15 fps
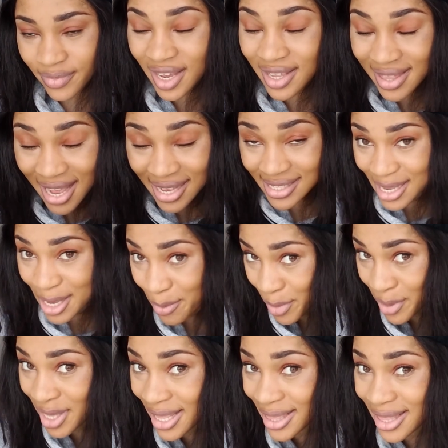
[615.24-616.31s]
That's the
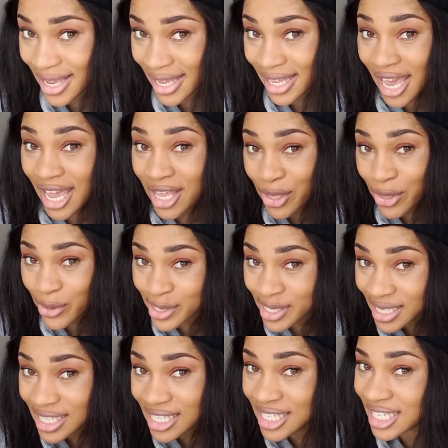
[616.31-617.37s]
important thing, a
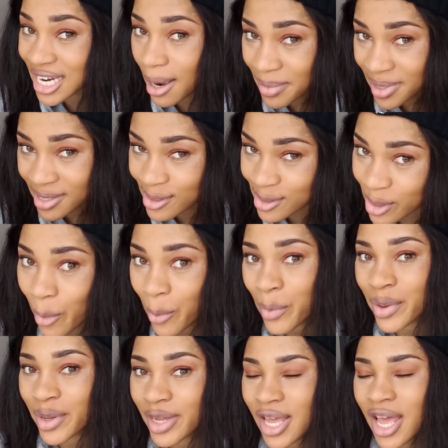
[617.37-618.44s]
UCT Jammy
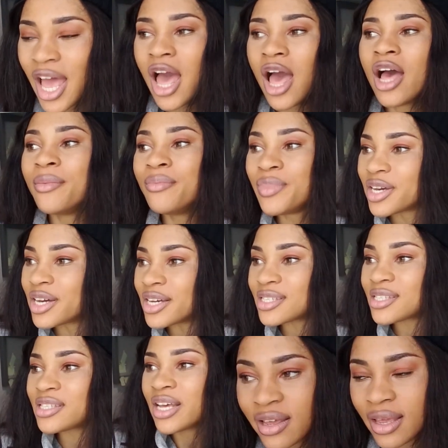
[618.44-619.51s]
stop. Because
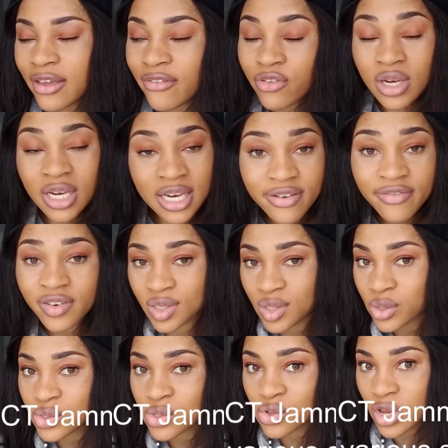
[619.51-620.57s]
if you live
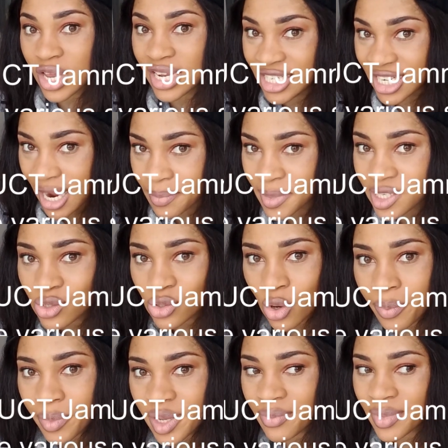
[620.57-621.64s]
close to a Jammy
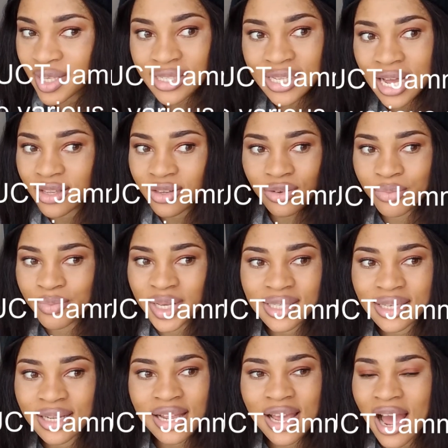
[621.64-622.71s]
stop, it means that you
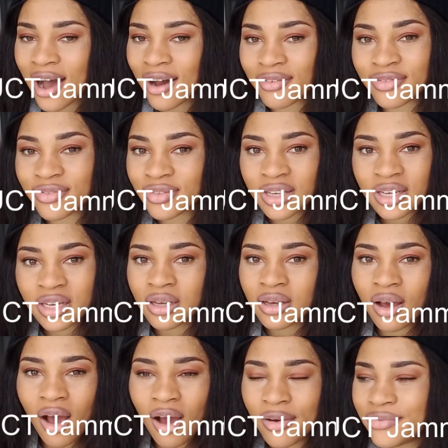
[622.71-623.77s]
basically have
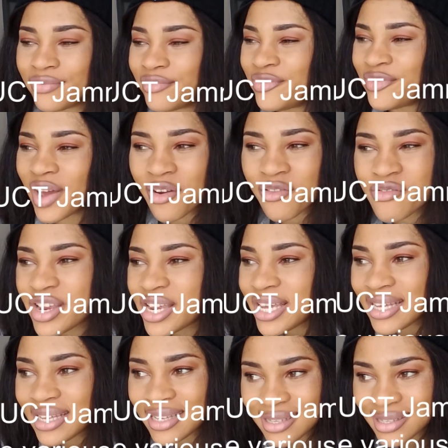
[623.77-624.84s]
very
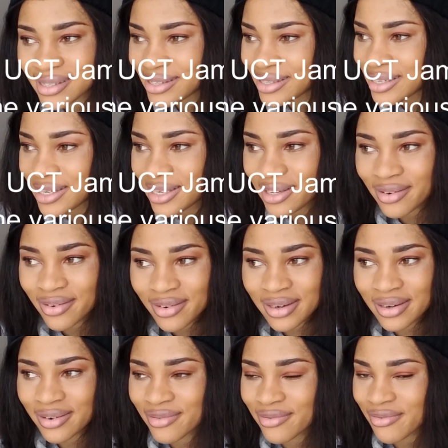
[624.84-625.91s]
easy
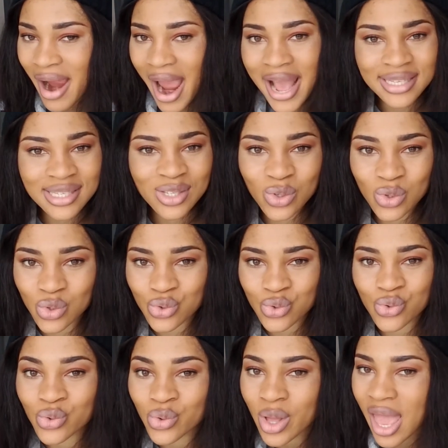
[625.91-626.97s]
rides to
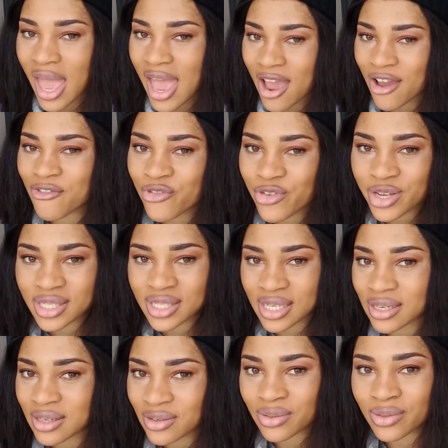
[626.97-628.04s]
school every
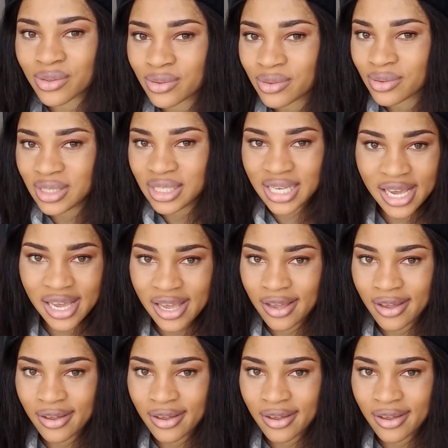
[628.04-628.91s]
single day.